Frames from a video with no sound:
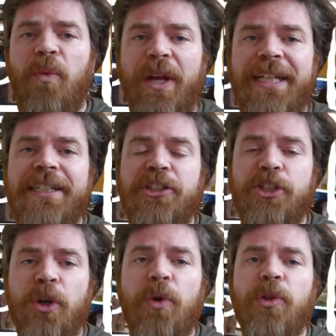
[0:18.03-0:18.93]
wait to
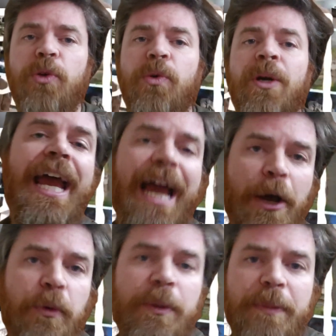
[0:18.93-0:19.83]
show you
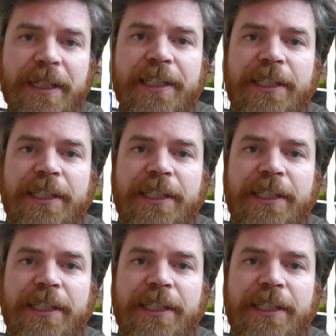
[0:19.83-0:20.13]
how we build